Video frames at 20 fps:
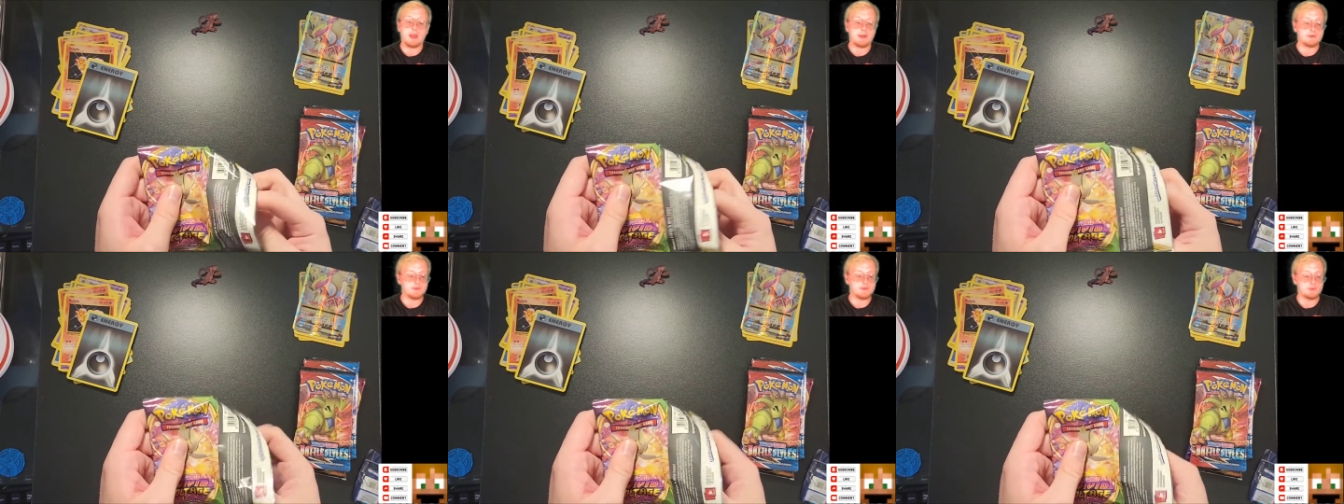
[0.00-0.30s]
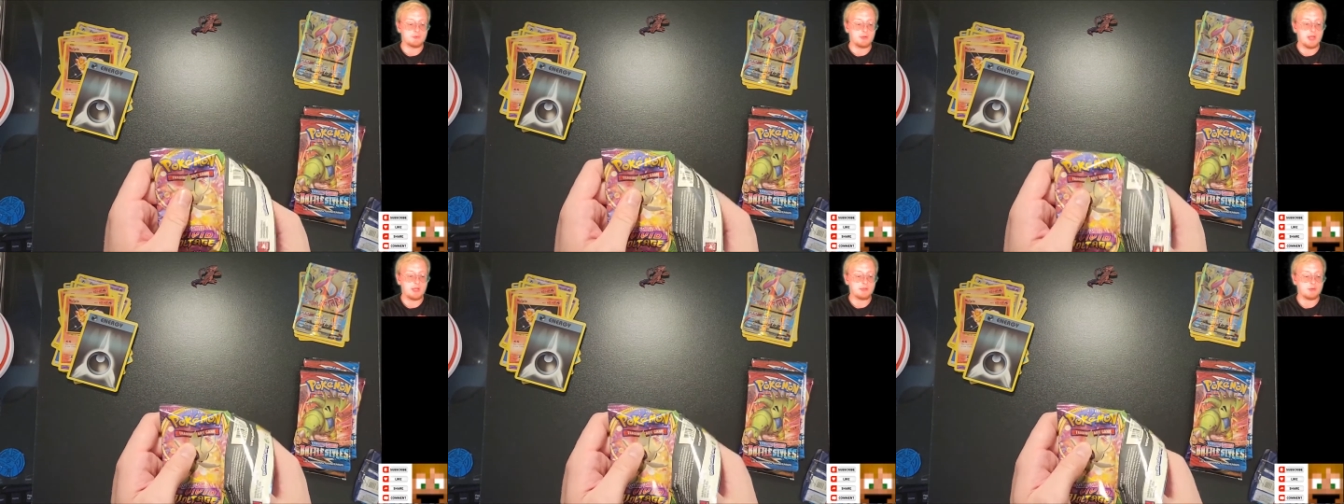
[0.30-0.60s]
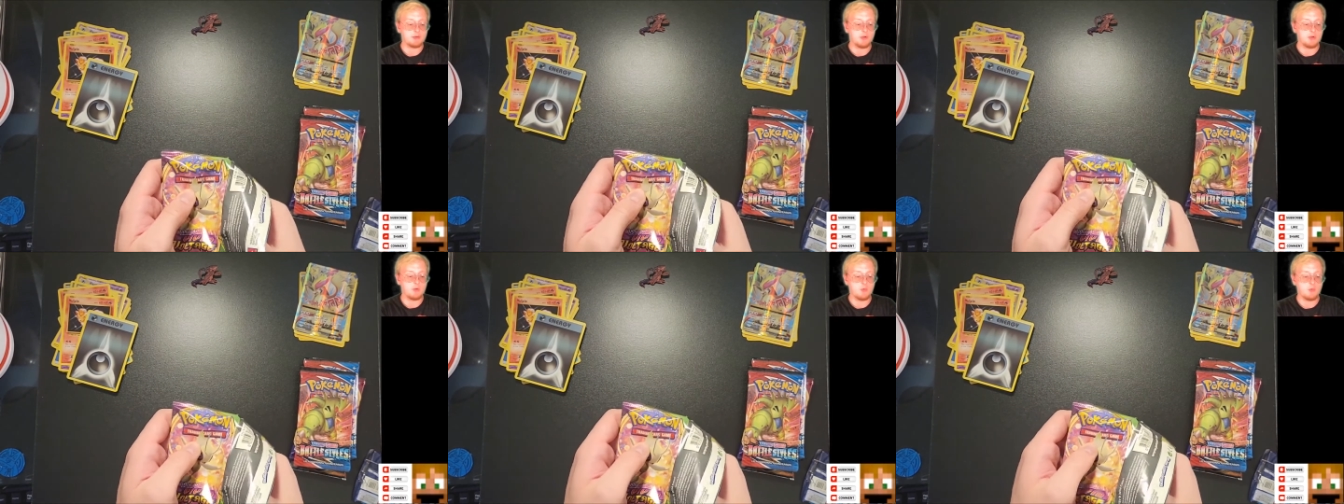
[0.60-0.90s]
I do not
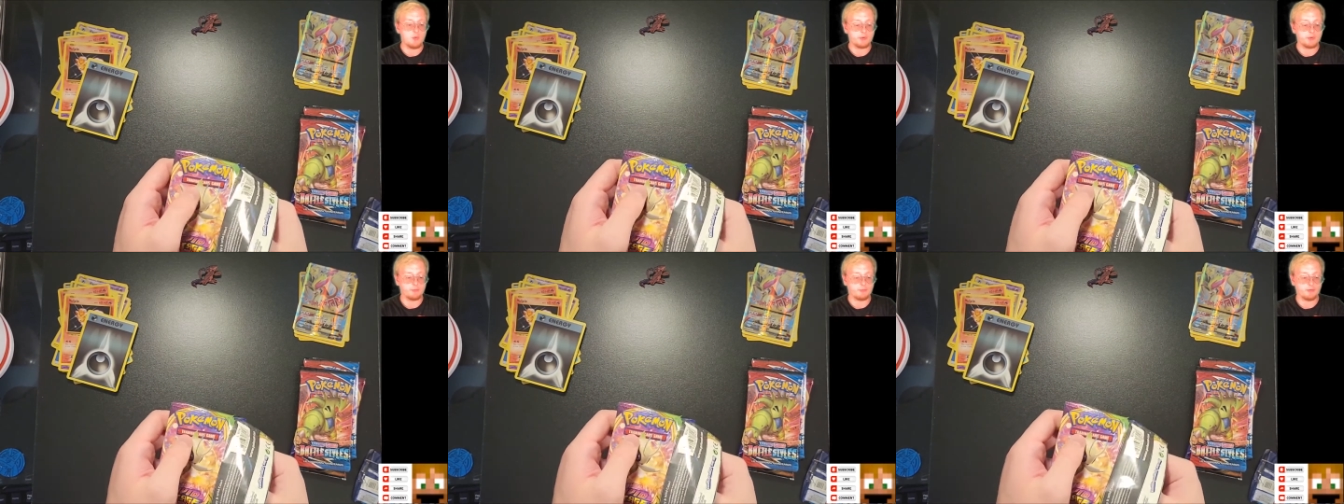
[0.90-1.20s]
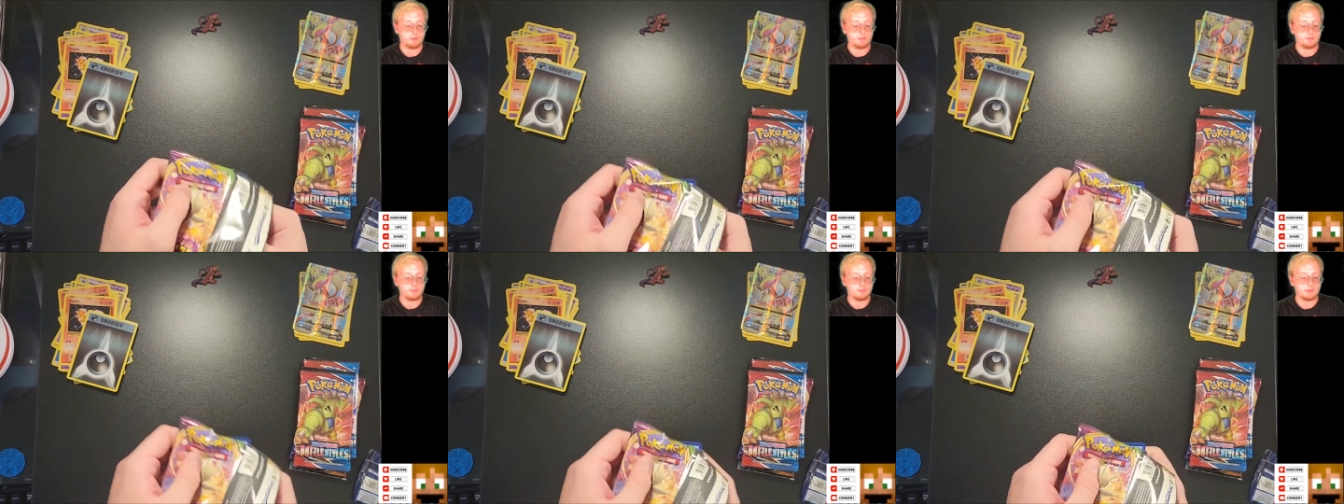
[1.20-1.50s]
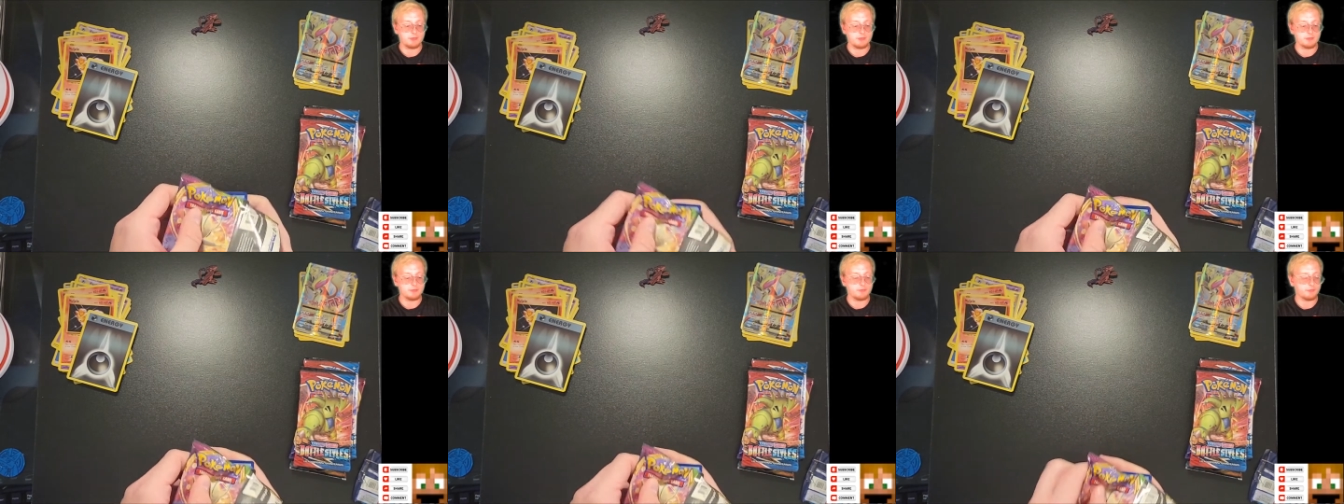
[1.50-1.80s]
know what some of
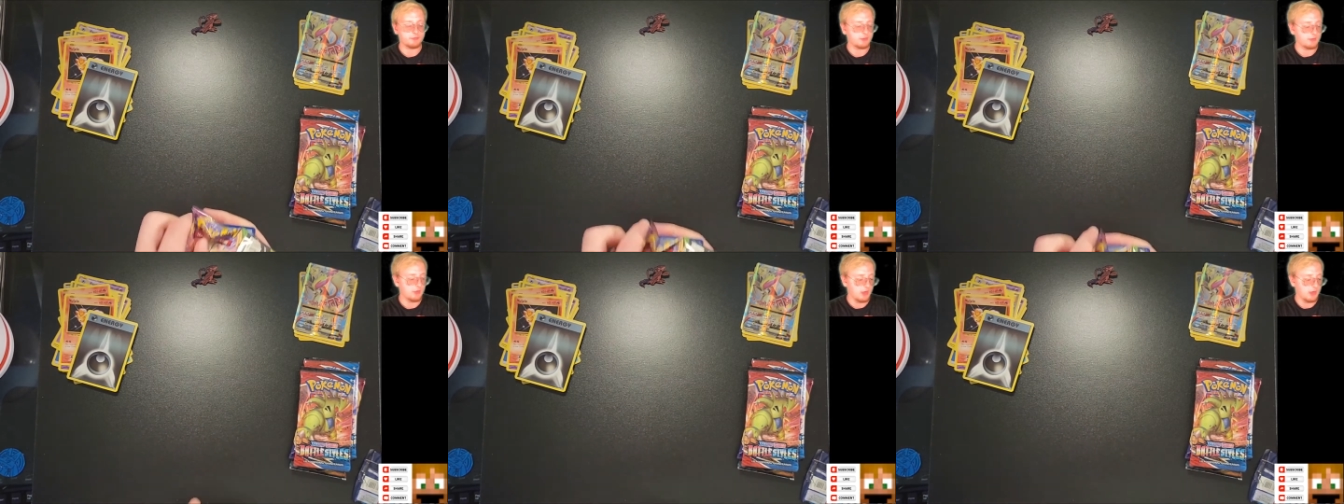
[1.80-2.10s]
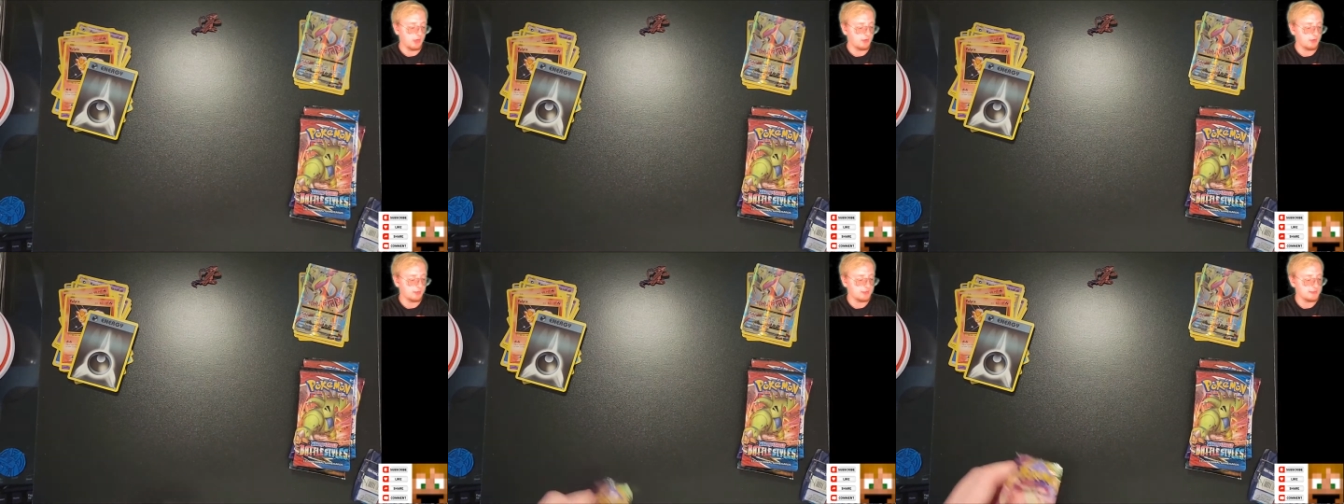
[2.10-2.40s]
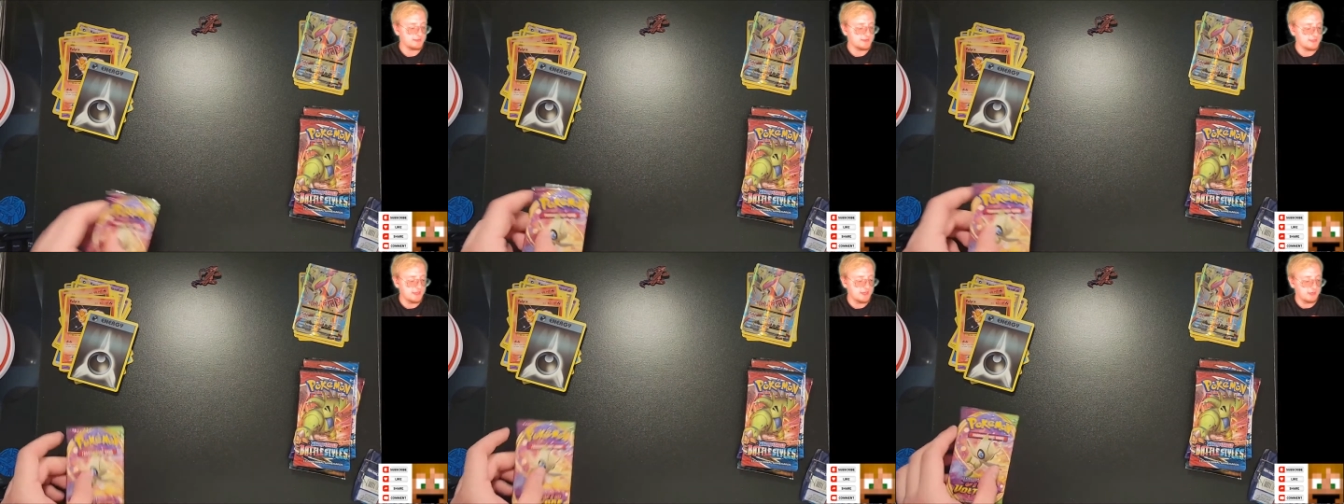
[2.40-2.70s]
these uh,
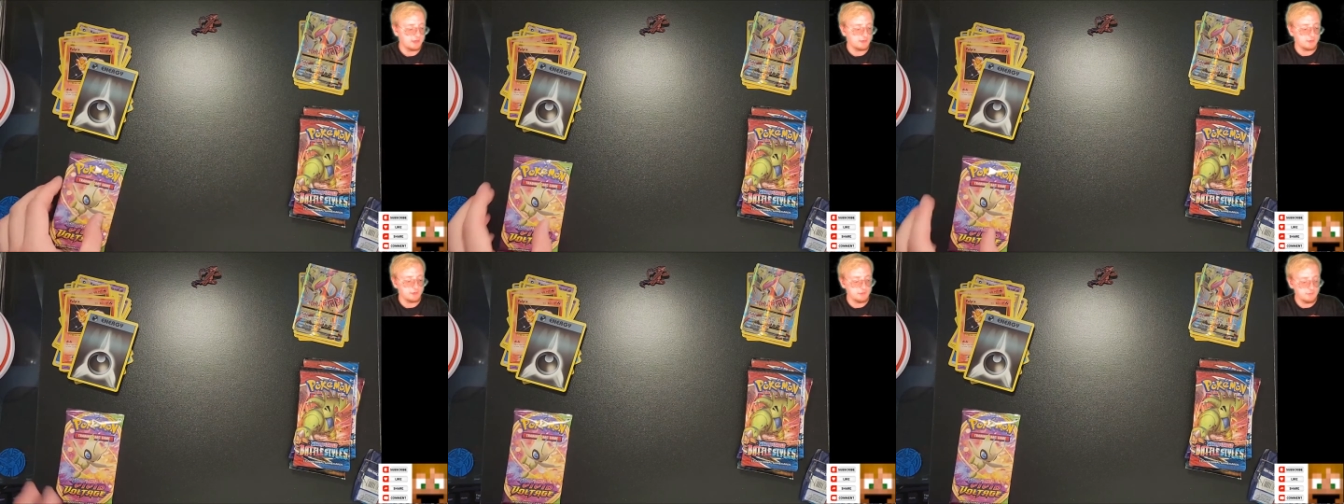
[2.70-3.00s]
entail,